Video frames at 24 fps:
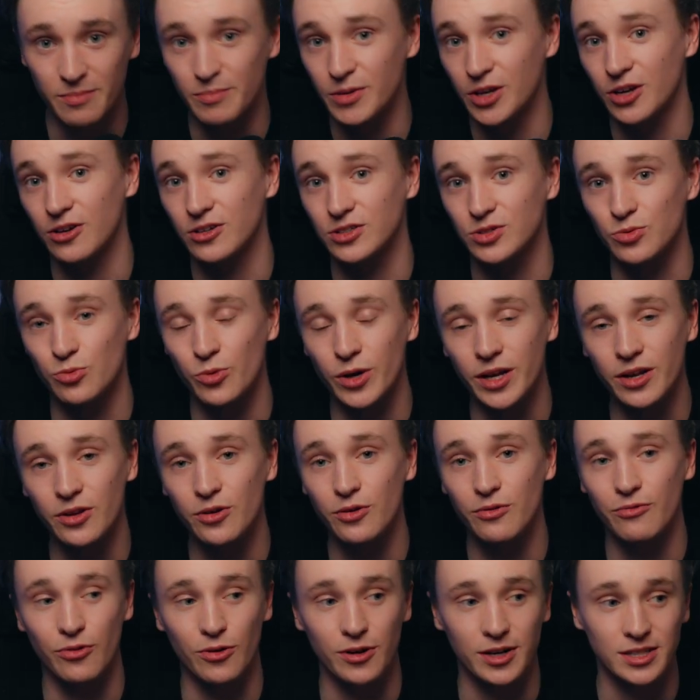Because when you,
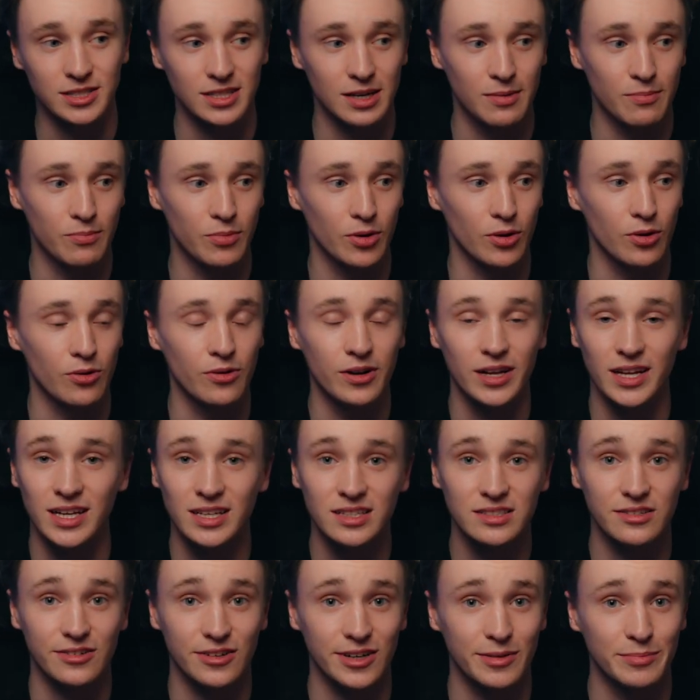for example, on
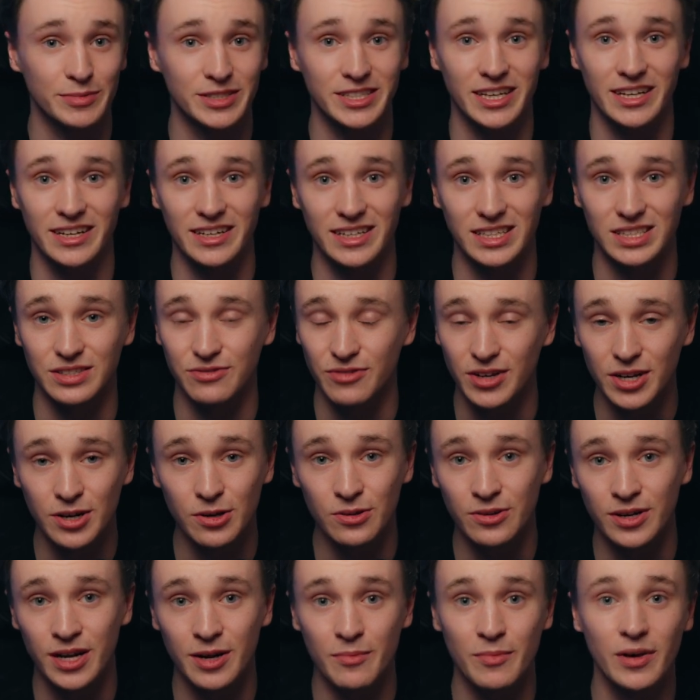Instagram send this video
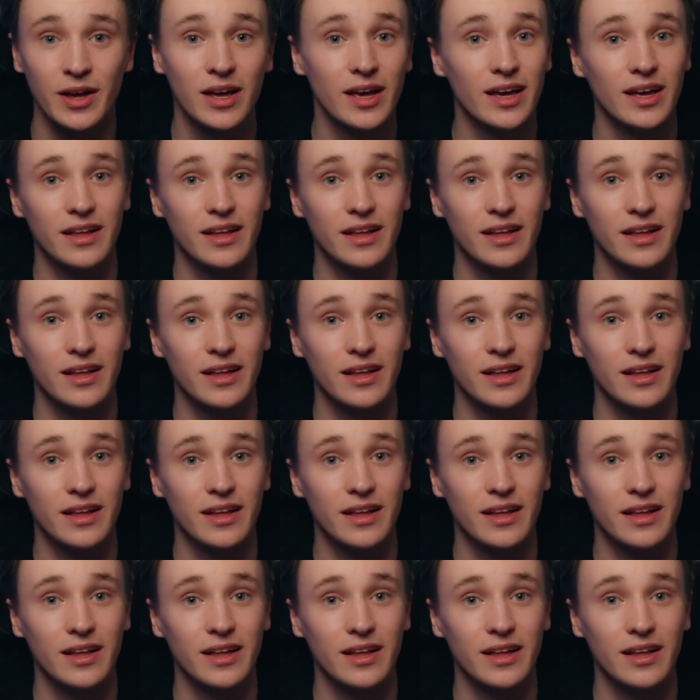to them,